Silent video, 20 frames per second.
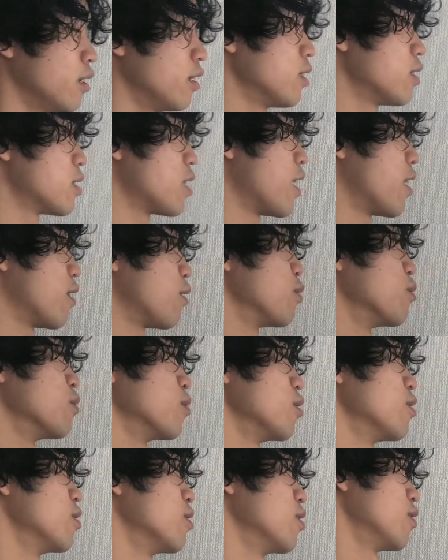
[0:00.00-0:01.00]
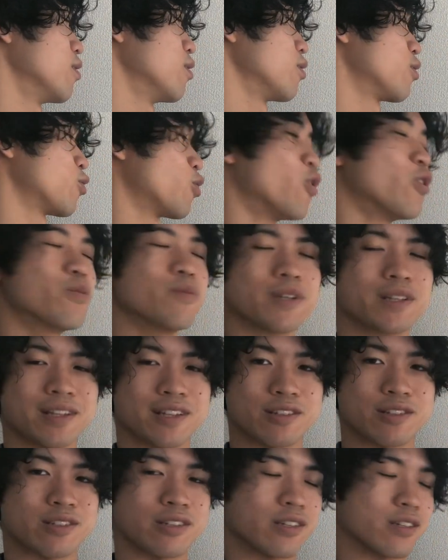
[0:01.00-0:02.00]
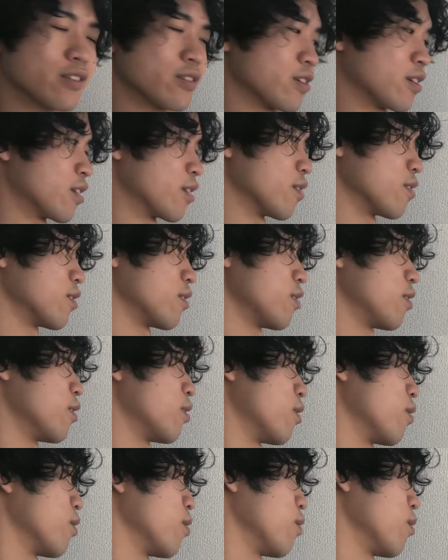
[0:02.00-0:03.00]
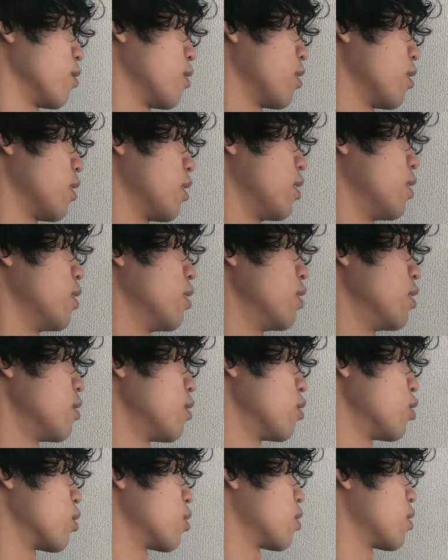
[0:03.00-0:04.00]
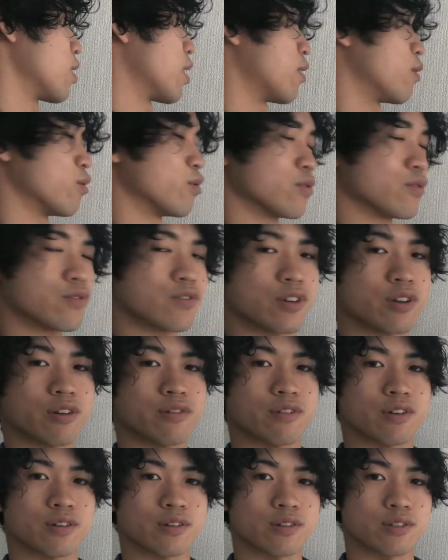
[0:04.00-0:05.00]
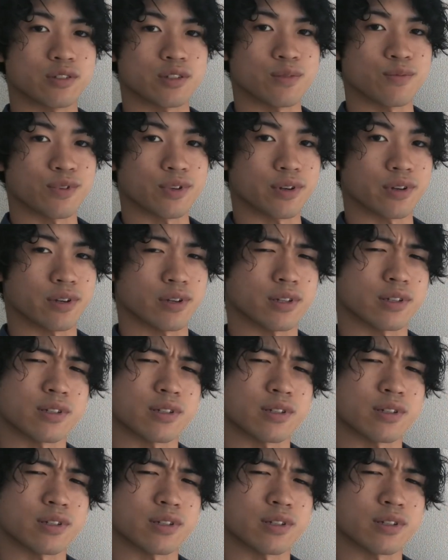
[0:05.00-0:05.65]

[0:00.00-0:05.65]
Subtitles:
That's how common this is. And, you know, it just sounds very, very similar.